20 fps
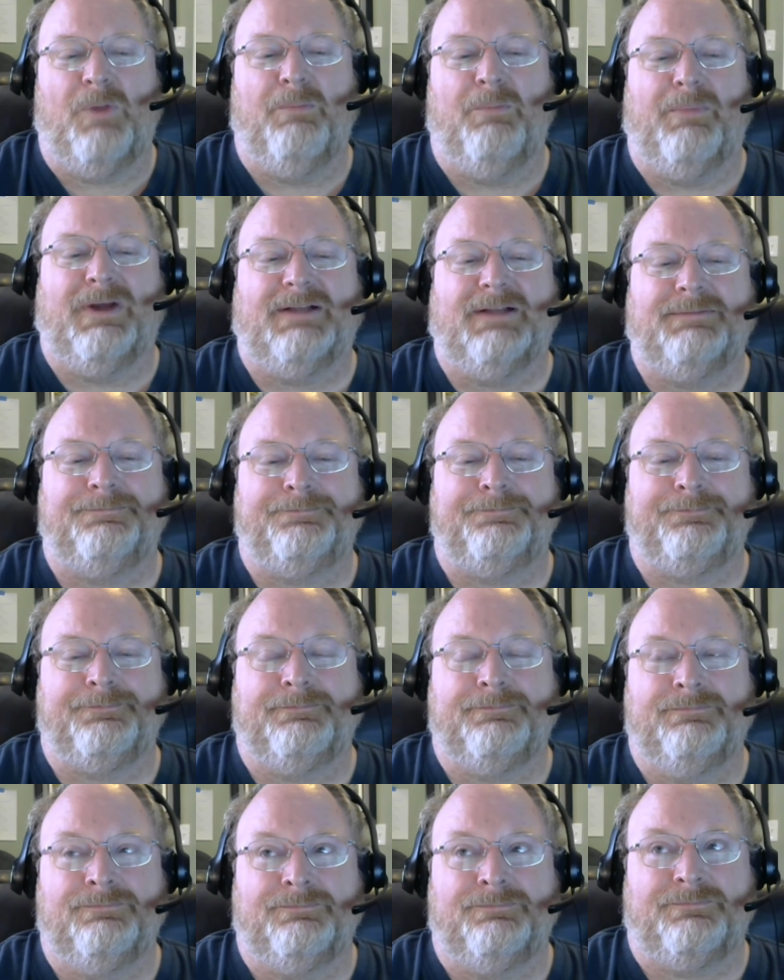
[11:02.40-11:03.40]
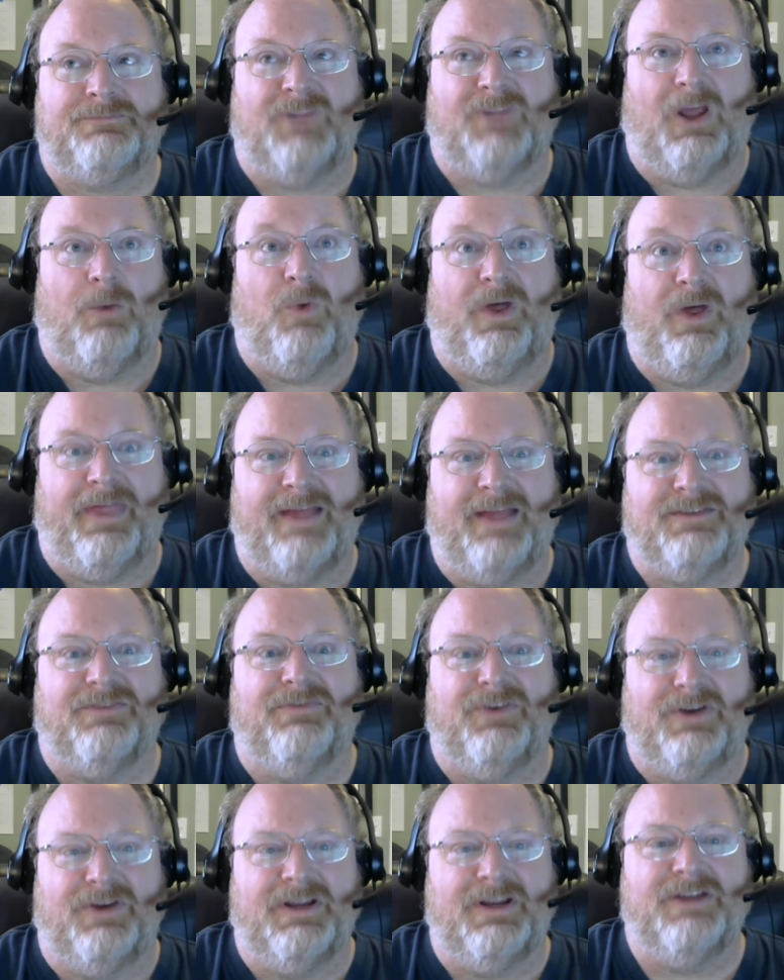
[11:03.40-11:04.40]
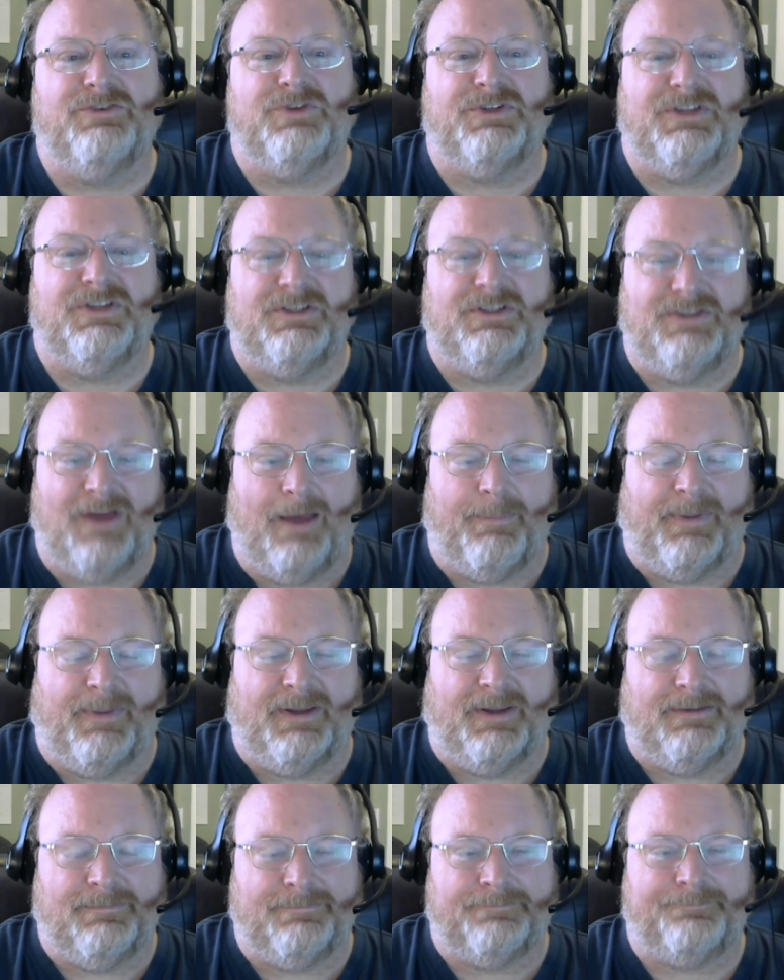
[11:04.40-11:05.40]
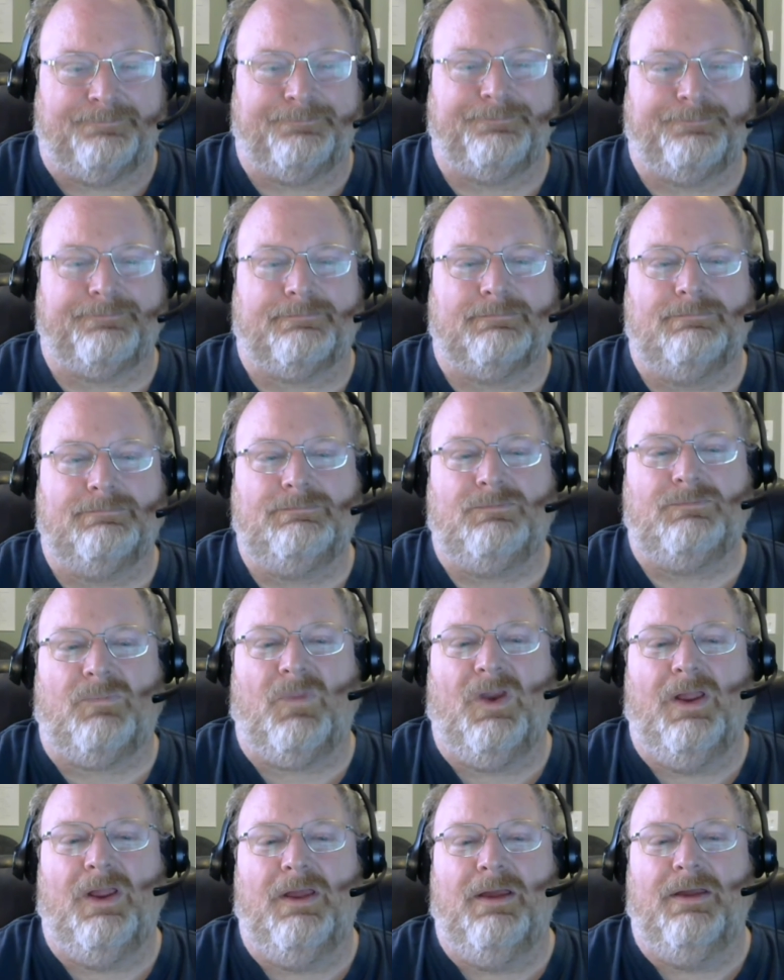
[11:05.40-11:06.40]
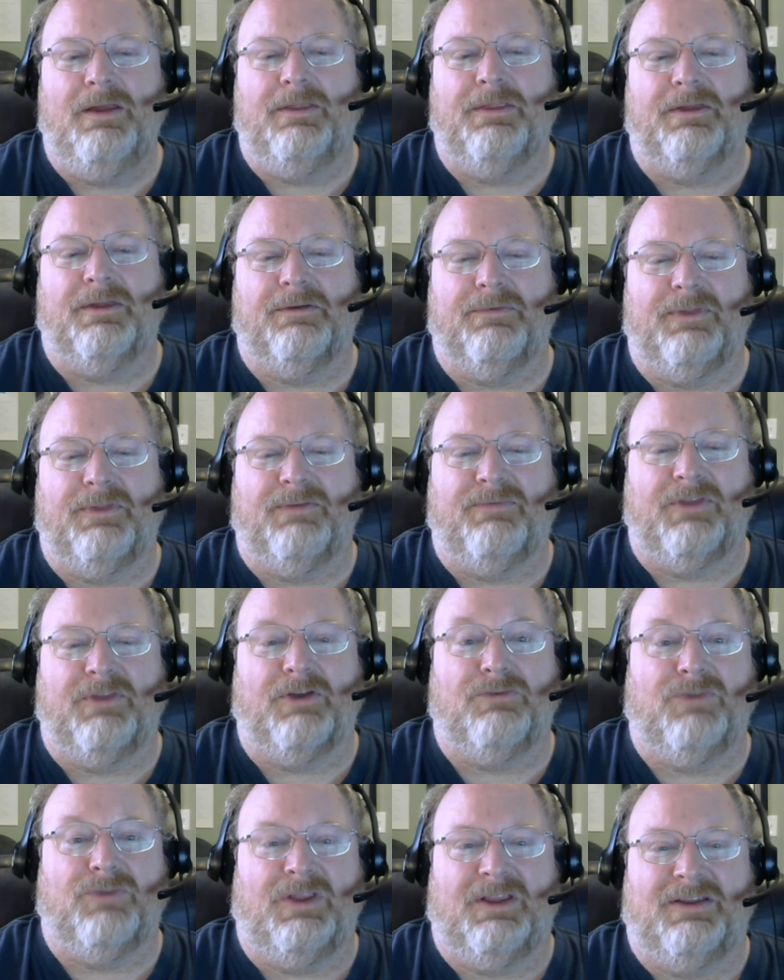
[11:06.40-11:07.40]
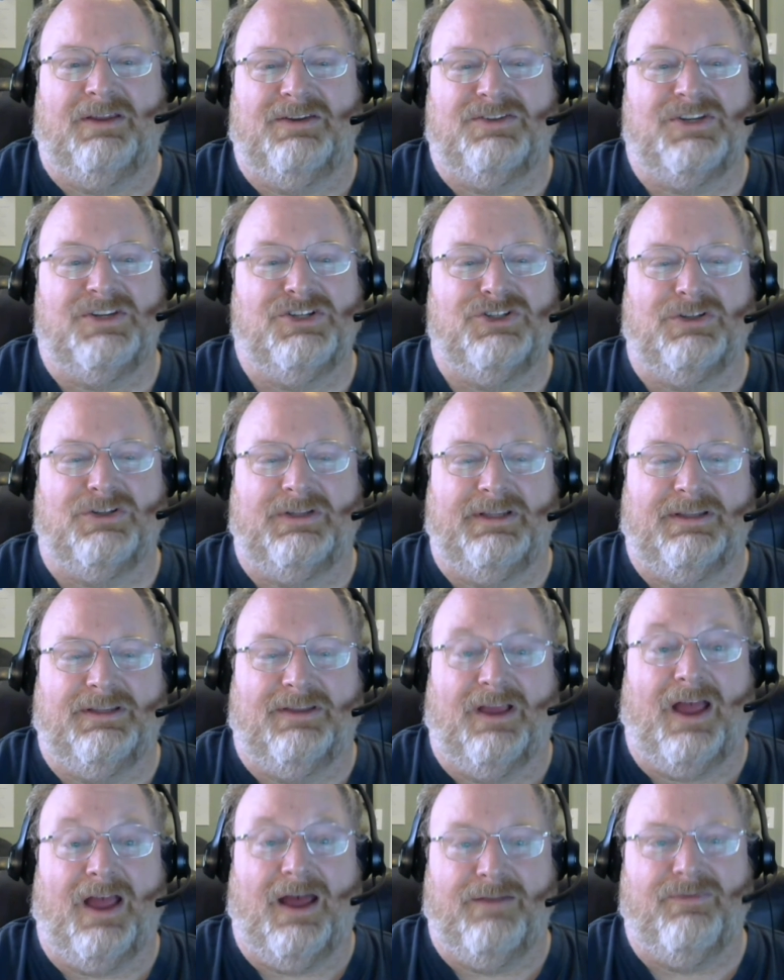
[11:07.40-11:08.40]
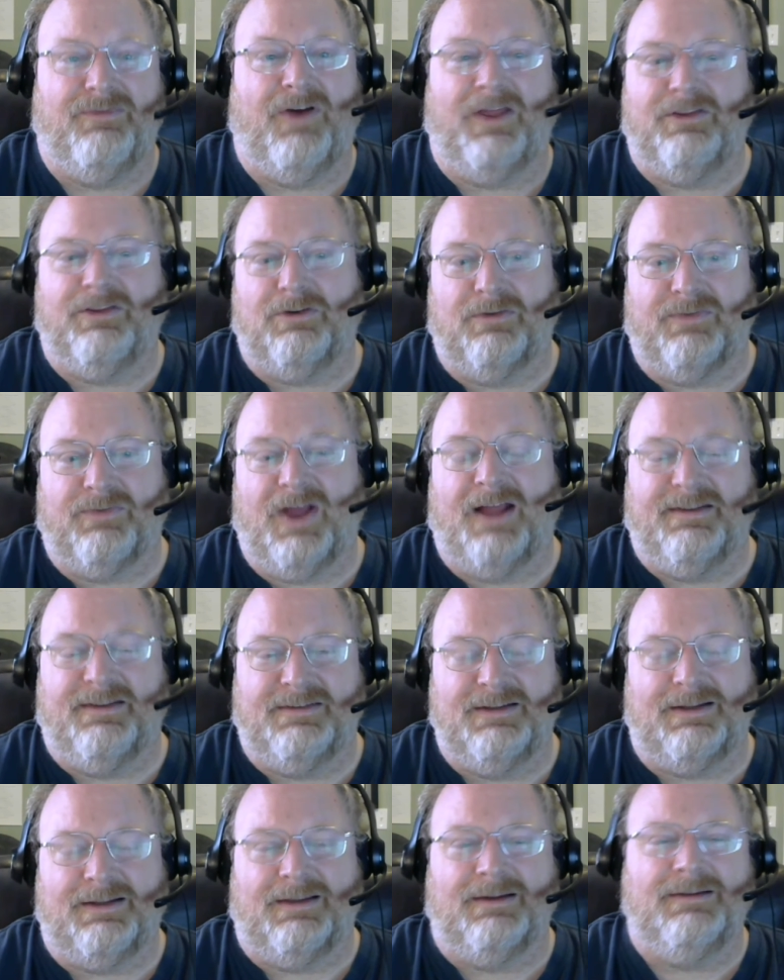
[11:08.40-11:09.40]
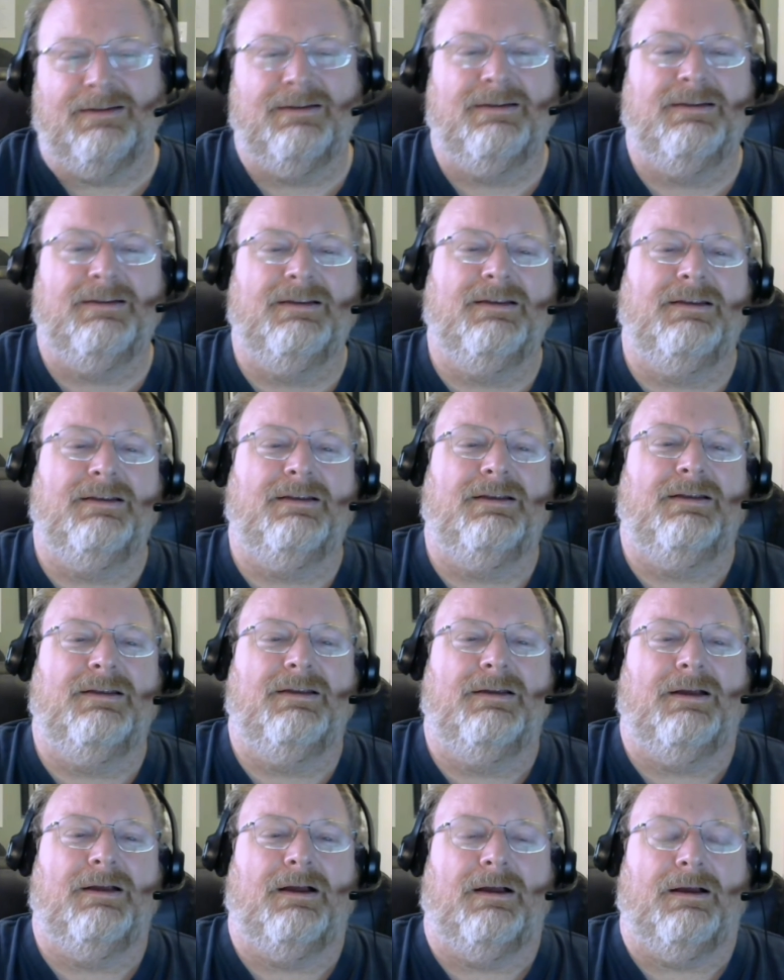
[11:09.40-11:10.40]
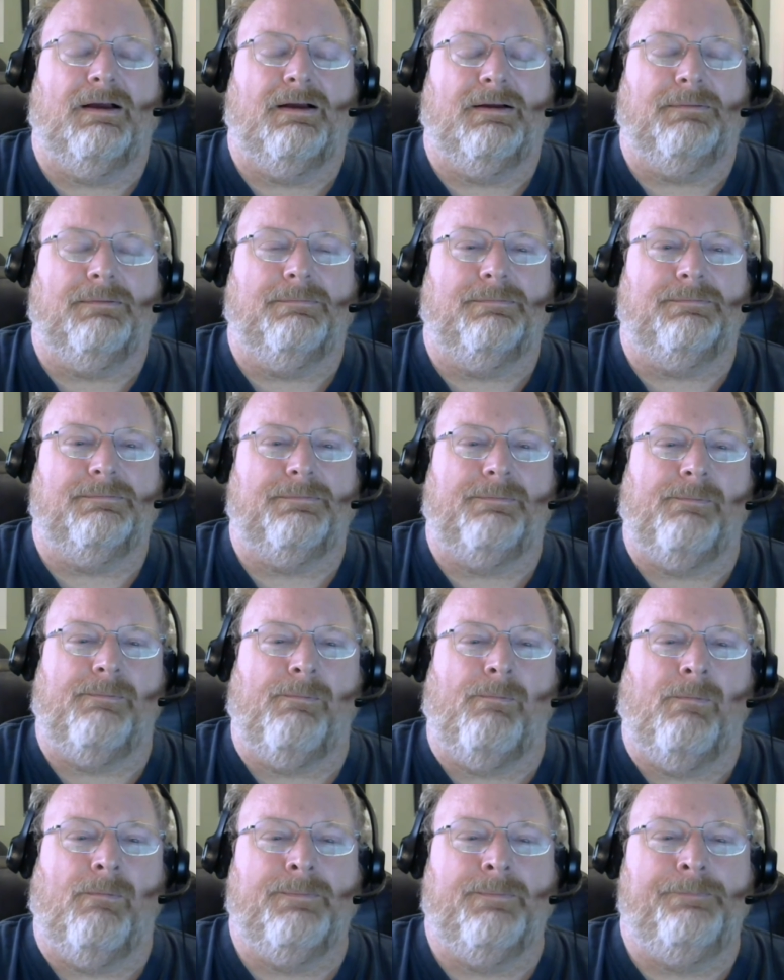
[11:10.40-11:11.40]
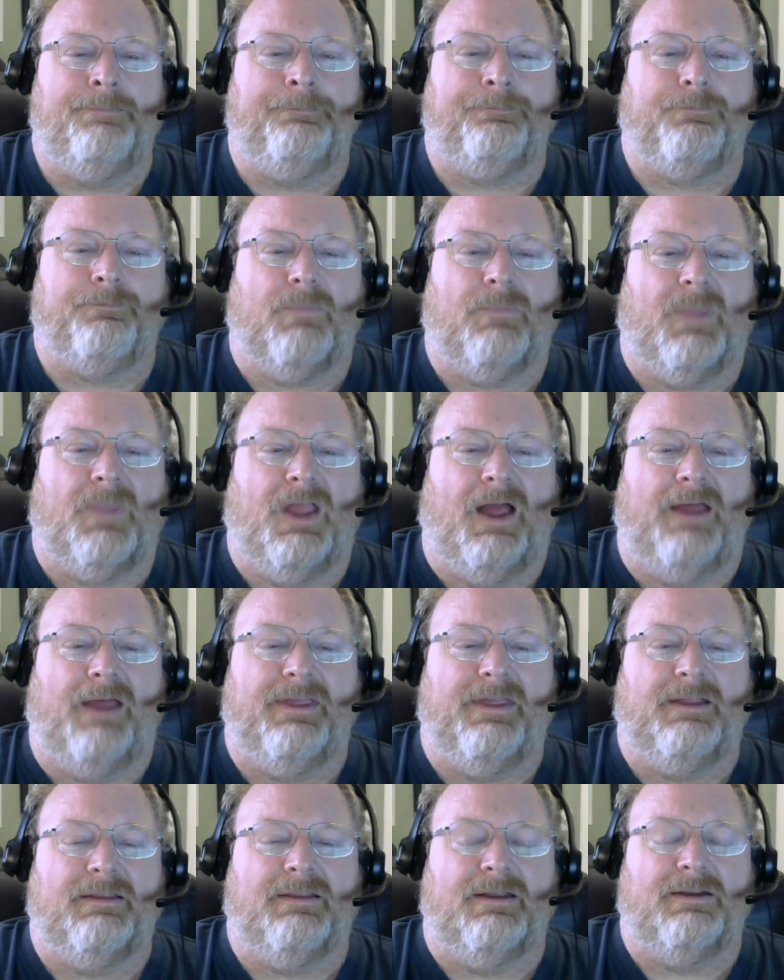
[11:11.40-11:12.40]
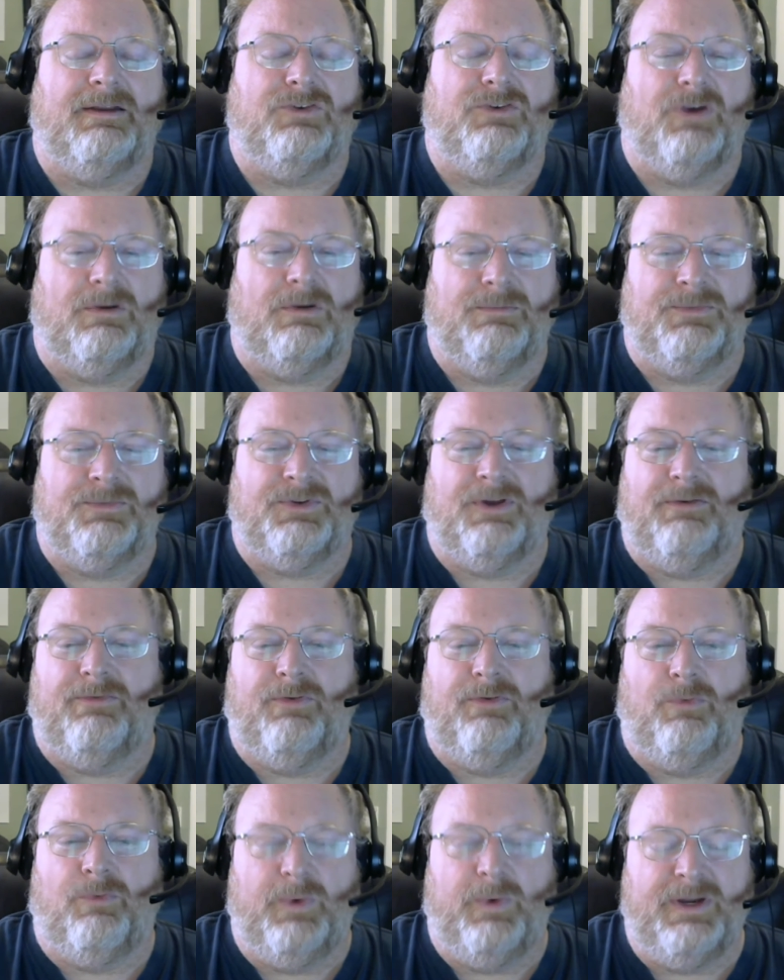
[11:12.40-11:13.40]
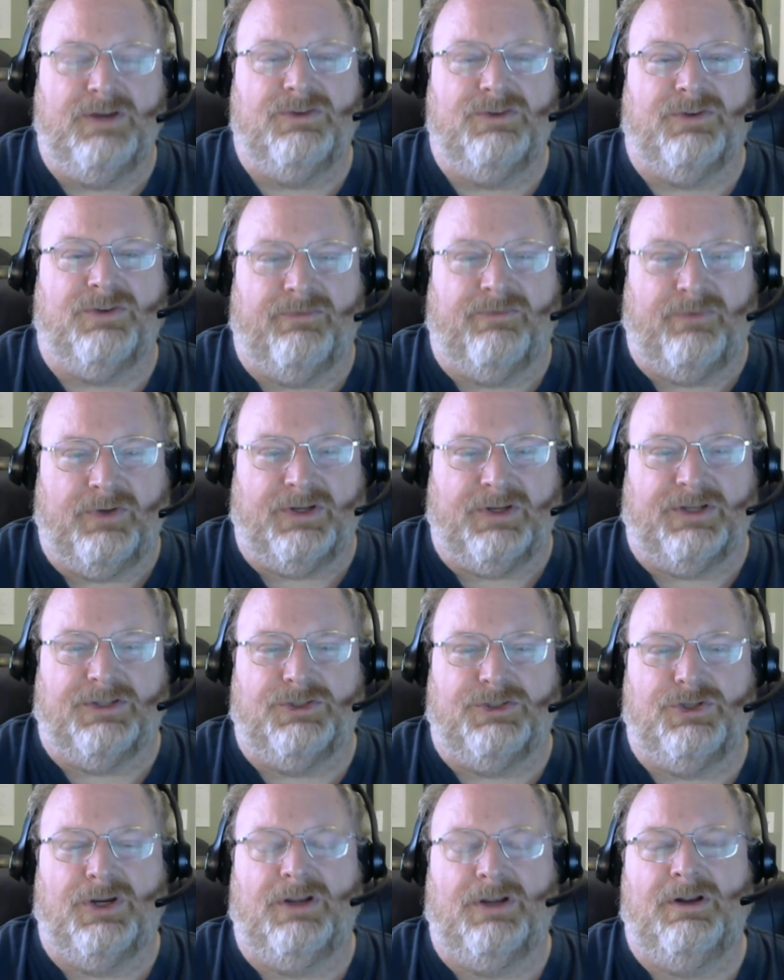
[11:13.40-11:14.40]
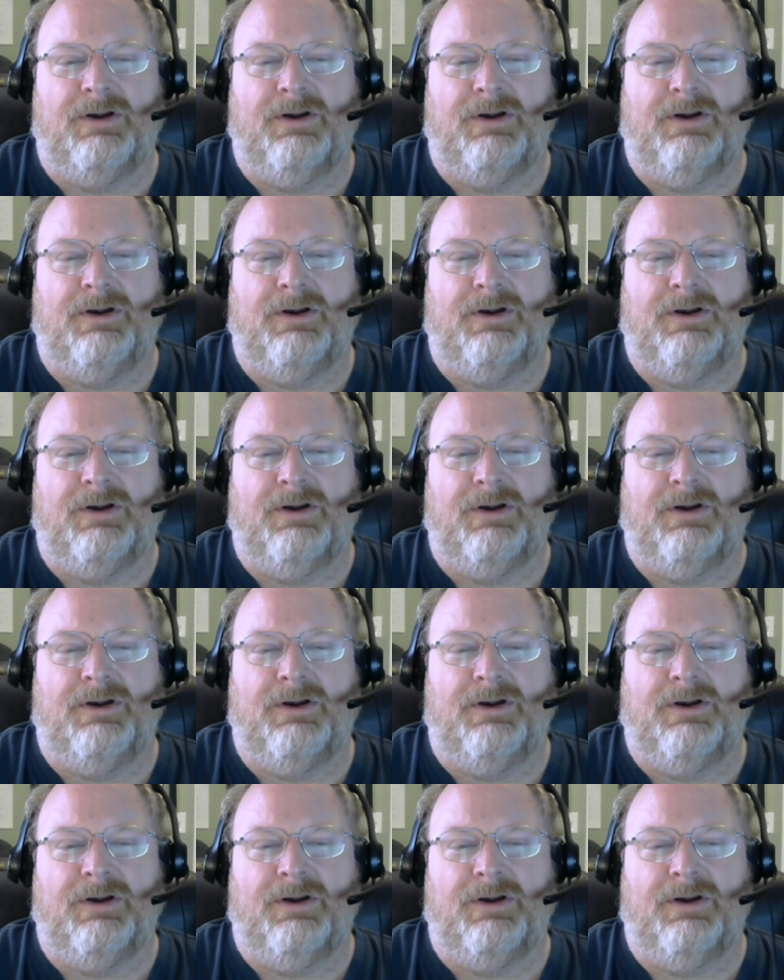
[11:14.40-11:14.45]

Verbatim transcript: But, and while that's a very interesting topic, the, the, the, the essentially the godfather of Godzilla, um, I think that in terms of reuse of footage,